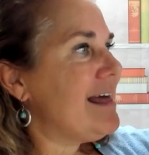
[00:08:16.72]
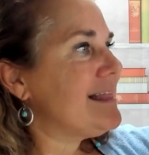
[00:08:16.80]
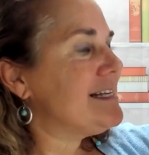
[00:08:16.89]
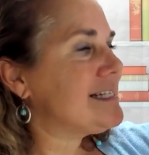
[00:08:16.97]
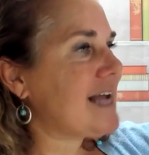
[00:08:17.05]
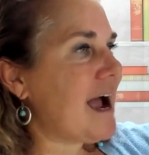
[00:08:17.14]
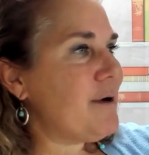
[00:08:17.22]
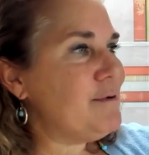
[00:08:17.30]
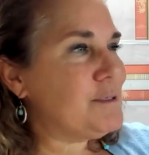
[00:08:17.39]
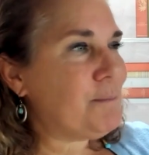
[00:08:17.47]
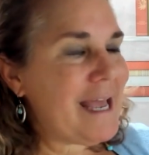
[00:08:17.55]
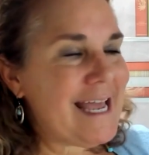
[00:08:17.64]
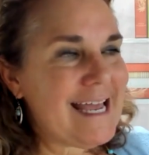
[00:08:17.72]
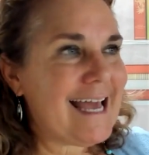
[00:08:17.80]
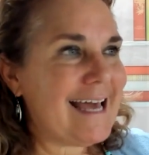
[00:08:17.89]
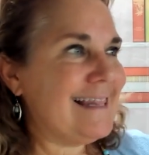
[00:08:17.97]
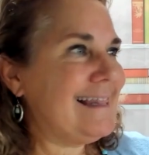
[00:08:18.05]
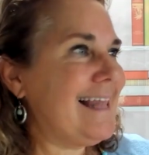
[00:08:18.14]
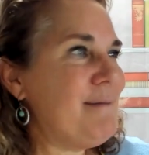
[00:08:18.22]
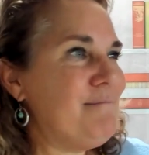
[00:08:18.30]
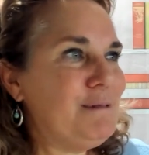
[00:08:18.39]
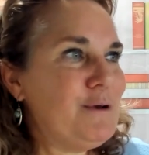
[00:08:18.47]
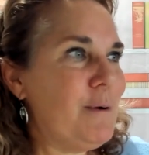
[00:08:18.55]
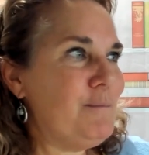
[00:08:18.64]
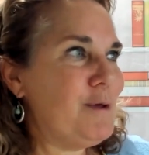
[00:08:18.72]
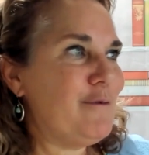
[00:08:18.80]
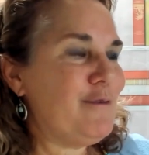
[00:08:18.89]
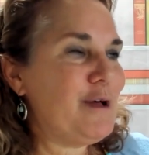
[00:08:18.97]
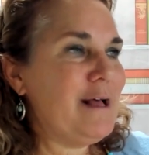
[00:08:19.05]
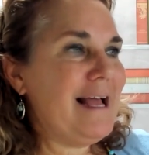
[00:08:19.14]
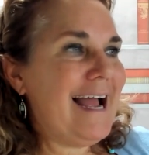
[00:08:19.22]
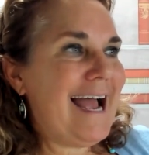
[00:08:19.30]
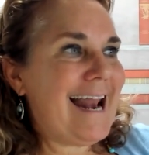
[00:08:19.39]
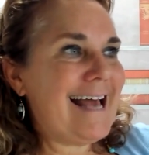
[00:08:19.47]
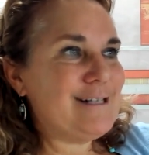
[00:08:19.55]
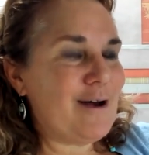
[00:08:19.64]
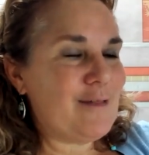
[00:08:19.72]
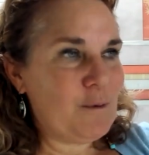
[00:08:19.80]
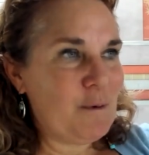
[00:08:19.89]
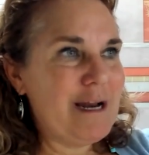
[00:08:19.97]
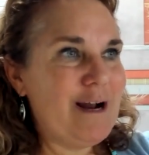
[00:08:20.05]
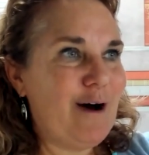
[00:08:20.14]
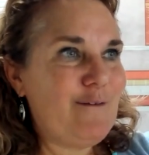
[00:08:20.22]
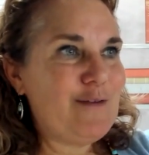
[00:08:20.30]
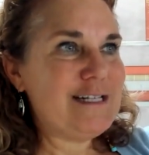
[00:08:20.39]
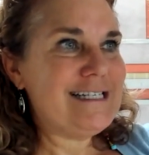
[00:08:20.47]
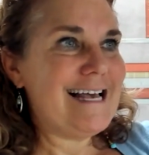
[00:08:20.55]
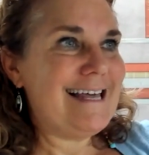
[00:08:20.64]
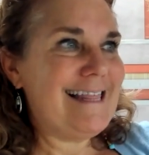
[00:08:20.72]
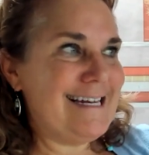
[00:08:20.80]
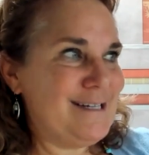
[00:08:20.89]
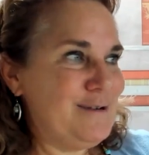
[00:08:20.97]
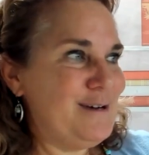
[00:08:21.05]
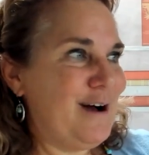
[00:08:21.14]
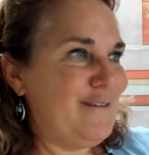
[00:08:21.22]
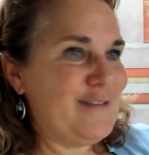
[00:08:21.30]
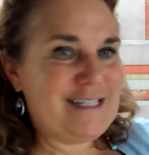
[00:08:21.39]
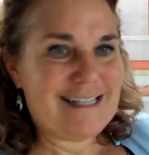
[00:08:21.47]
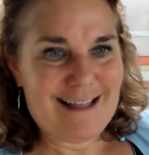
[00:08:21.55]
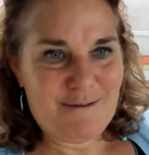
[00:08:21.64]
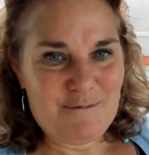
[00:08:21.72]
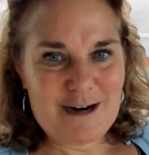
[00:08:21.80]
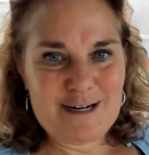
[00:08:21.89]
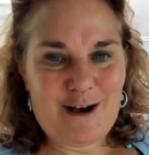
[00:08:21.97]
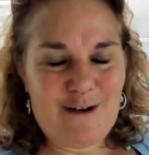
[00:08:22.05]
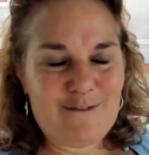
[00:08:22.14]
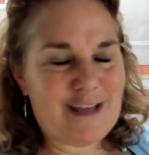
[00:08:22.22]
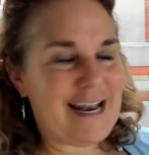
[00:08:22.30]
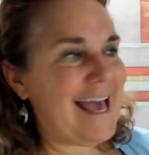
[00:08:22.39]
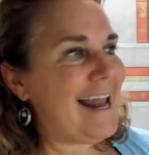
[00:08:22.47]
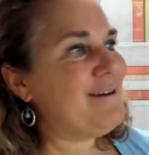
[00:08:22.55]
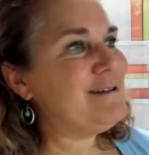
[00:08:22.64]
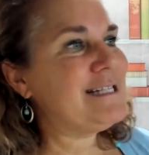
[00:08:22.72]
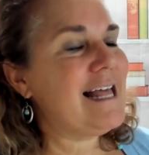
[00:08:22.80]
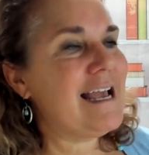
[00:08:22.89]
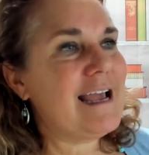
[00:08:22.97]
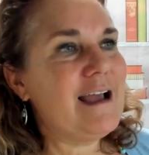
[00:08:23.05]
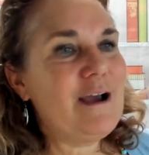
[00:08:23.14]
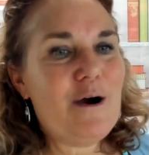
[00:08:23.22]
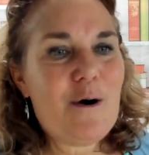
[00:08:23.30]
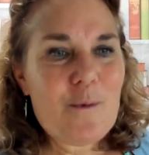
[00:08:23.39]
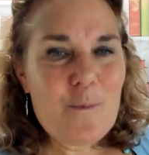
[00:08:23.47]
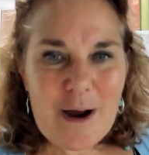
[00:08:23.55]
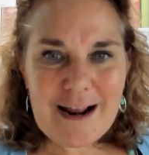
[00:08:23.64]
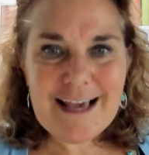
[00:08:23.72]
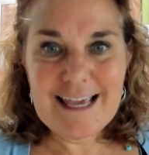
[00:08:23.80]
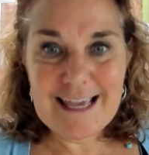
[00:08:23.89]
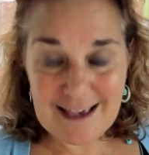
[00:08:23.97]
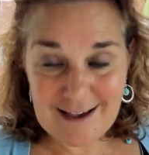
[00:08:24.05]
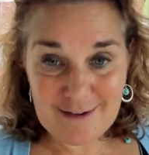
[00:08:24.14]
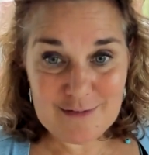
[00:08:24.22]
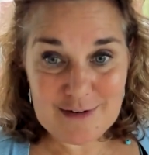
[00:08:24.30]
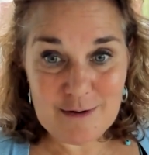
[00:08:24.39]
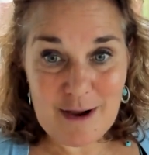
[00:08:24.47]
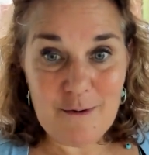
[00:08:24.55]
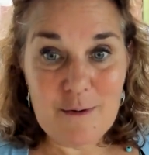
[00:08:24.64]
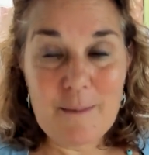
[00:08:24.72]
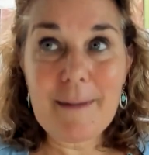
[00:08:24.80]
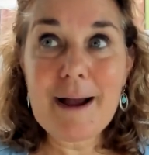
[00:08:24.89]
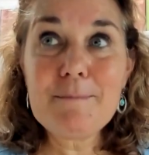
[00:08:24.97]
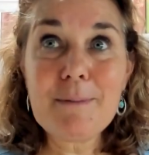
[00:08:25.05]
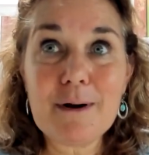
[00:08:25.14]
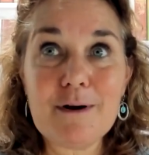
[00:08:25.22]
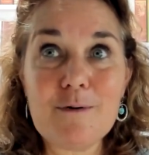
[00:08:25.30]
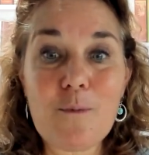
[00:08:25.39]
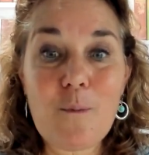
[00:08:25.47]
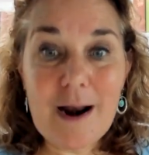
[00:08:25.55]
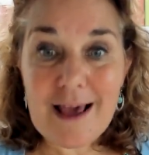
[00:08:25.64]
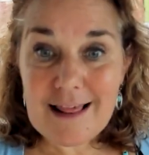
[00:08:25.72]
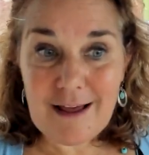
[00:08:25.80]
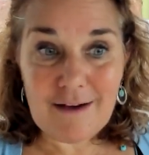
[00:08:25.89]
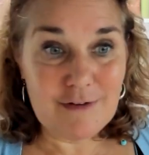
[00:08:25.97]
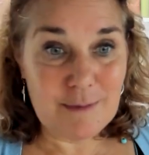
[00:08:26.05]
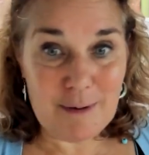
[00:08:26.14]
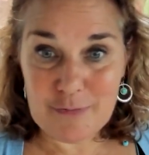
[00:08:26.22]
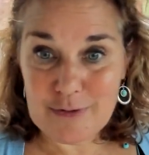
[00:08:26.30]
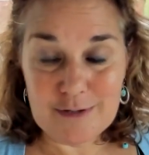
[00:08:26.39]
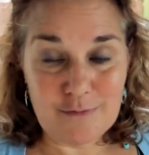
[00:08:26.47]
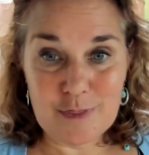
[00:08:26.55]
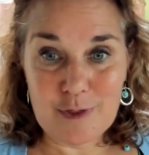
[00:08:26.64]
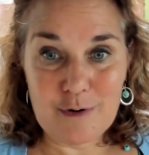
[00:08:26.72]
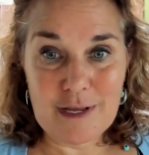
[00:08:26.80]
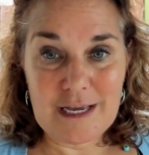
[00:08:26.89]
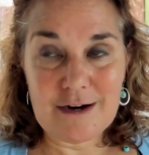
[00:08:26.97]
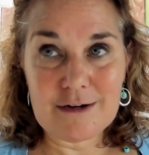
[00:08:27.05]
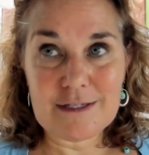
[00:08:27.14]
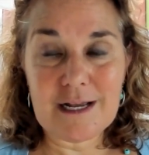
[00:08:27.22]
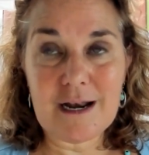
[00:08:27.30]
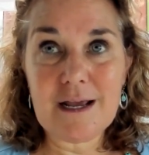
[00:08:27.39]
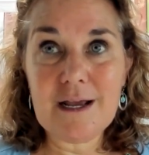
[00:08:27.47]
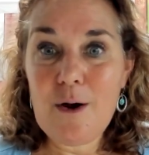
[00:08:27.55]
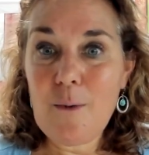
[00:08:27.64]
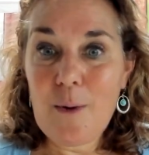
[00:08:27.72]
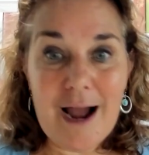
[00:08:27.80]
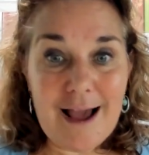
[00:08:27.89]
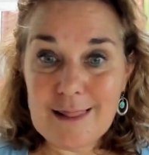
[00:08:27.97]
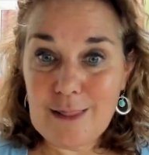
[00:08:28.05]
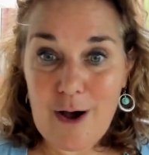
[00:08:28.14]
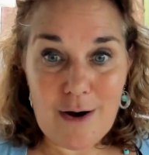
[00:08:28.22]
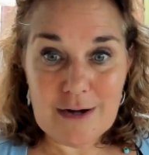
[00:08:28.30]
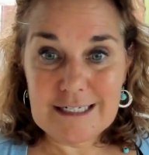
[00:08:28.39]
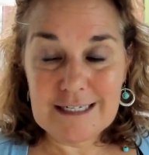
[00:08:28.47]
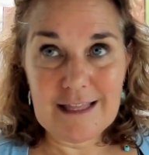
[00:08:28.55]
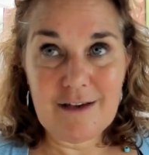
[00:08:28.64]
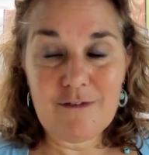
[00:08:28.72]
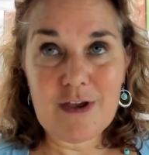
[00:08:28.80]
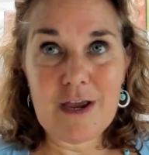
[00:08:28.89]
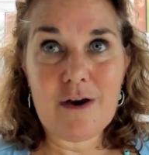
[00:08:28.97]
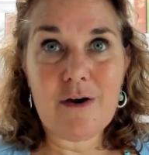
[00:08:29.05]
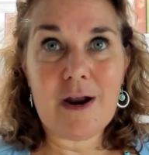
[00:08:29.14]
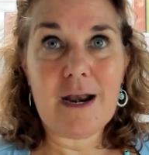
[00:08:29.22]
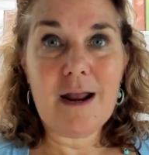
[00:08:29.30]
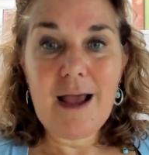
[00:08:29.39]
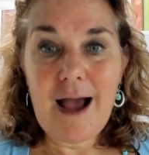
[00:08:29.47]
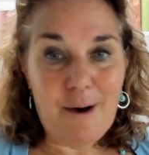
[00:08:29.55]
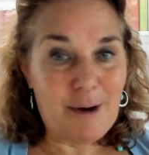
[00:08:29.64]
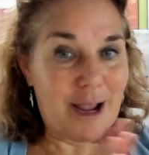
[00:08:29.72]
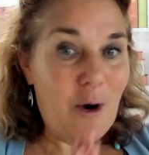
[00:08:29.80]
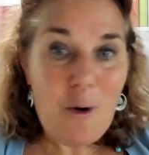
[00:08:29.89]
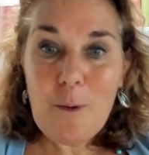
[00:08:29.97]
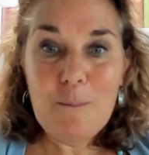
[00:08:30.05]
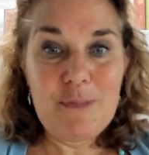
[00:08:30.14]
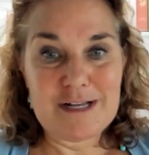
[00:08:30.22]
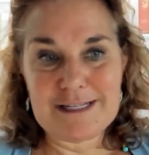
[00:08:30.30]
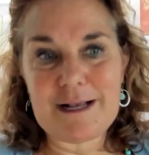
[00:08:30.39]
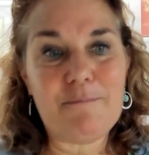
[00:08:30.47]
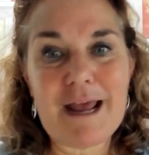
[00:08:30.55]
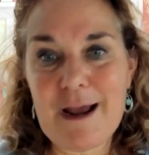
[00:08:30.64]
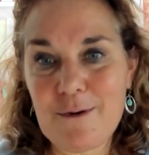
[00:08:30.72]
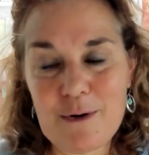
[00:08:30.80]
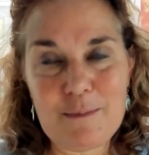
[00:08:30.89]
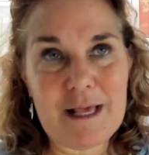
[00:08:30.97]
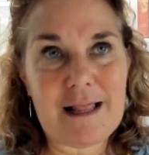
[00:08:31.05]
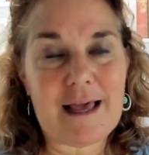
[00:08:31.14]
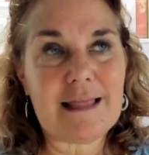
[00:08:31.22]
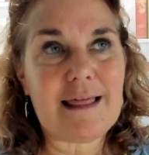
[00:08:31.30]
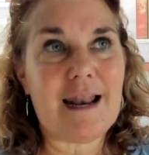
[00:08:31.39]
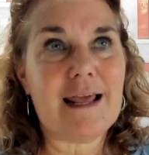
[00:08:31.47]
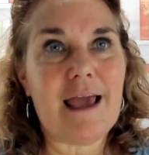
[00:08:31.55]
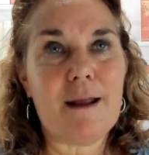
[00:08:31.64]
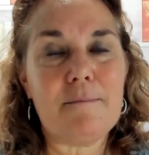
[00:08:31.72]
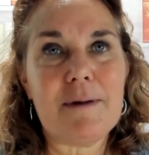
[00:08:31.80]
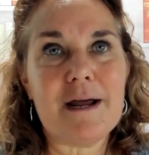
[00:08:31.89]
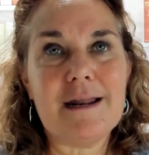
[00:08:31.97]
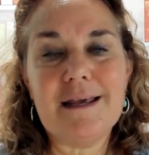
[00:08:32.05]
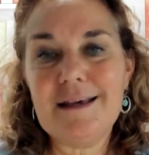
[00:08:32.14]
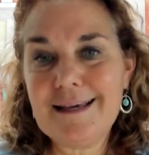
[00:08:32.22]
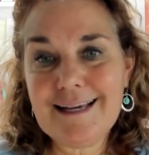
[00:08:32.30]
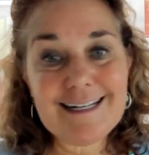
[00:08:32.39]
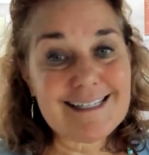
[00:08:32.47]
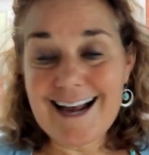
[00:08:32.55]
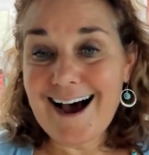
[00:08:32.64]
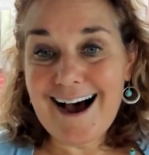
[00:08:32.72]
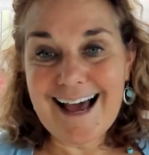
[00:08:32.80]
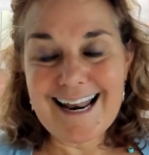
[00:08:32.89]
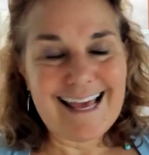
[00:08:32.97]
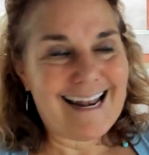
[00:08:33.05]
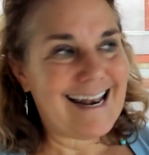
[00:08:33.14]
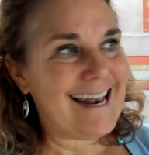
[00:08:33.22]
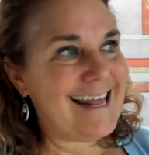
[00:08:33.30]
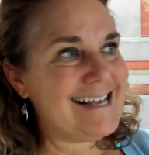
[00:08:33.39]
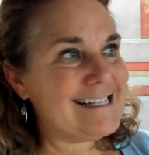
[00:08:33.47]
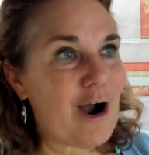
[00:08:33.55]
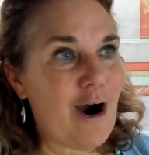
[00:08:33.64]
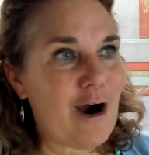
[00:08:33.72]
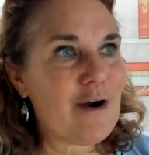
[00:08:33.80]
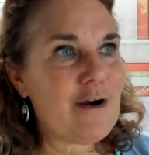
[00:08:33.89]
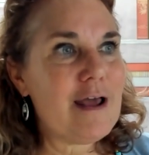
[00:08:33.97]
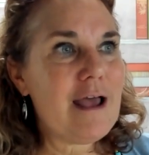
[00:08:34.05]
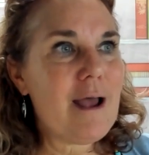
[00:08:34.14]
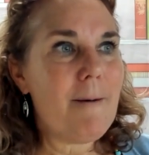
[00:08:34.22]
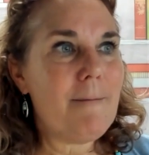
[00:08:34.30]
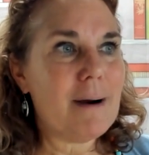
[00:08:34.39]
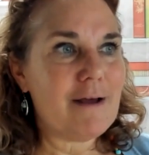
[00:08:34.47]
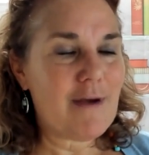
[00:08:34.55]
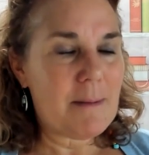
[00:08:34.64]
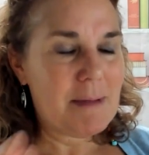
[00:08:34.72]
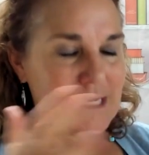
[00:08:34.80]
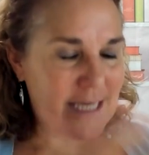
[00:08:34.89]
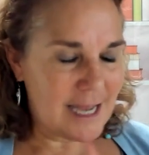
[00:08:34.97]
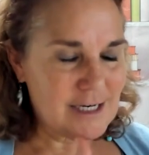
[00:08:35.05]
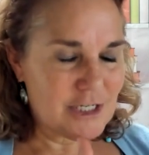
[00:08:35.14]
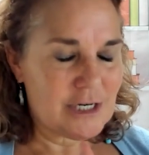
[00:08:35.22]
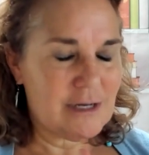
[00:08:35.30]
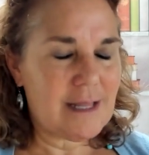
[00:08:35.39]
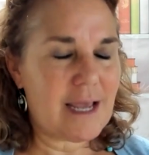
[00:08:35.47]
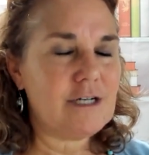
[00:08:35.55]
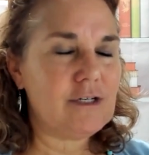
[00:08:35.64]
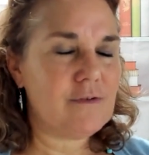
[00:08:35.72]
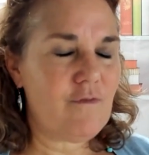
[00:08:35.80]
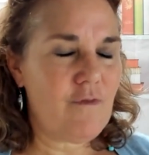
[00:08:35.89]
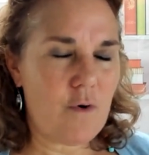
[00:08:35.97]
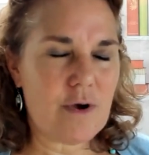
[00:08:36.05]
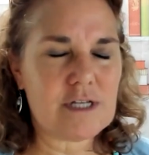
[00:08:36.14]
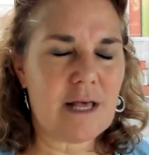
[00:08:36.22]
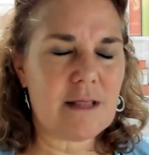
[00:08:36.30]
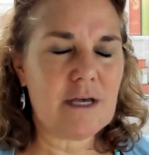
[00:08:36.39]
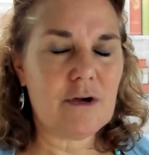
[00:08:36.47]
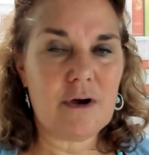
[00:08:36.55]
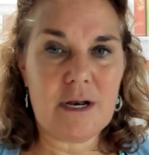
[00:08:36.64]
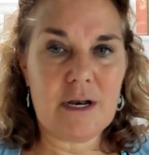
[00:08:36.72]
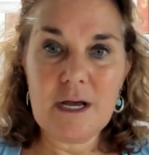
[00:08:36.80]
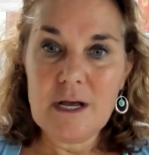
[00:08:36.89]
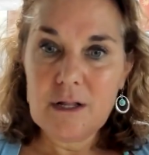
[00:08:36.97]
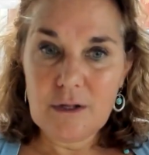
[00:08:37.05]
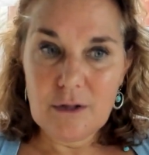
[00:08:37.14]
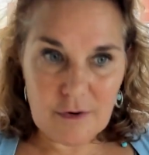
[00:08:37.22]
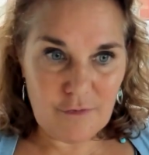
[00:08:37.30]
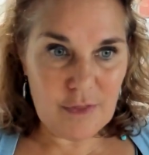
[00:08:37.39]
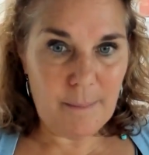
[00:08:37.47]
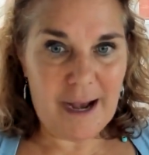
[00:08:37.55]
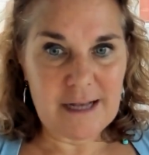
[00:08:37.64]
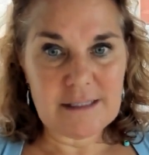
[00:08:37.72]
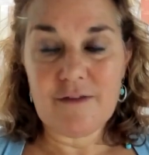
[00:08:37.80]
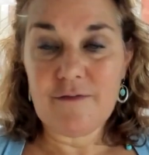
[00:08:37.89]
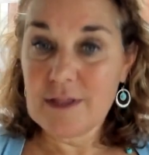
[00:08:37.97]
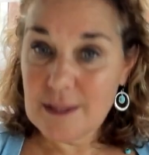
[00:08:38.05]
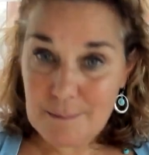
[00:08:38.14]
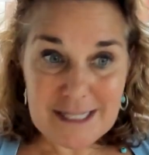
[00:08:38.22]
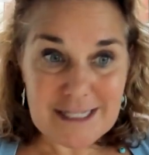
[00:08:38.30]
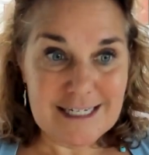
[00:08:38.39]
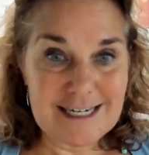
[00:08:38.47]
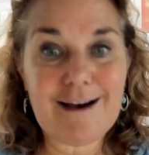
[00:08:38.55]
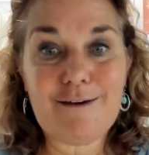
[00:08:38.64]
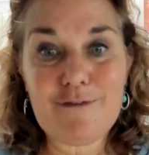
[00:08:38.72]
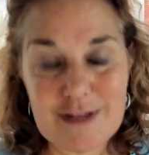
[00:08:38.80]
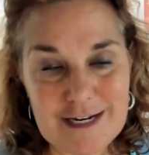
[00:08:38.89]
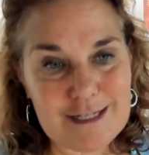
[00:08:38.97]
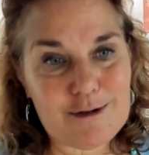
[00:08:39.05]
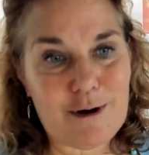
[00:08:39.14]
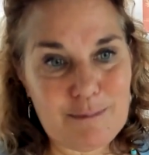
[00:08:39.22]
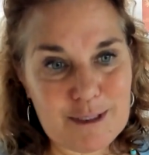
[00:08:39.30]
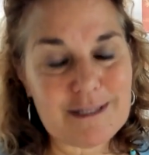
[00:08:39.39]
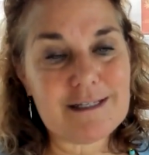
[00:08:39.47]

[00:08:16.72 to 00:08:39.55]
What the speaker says: sky was pink and light blue and beautiful. And I saw 3 dolphins and then 2 dolphins and then 1 dolphin. And I was like, what a gift. Mm-hmm. I remembered what I loved about this for 30 years and why I long to live here and how I hope that someday it will be like that again. But it's not, and it's hard. But if I'm intentional, like just focus on the good, look for the positive in the midst of the disruptions.